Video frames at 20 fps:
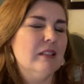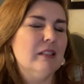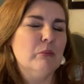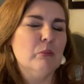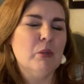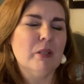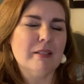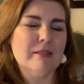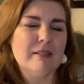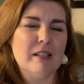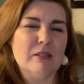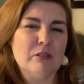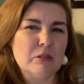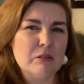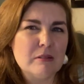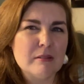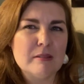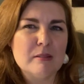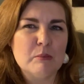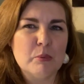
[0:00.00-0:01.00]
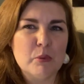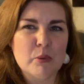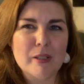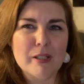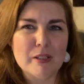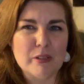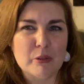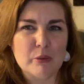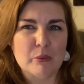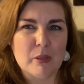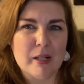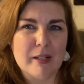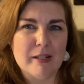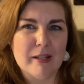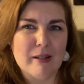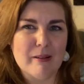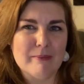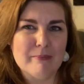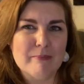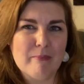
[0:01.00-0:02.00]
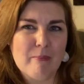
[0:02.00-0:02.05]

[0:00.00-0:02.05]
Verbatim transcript: what is actually supporting you right now.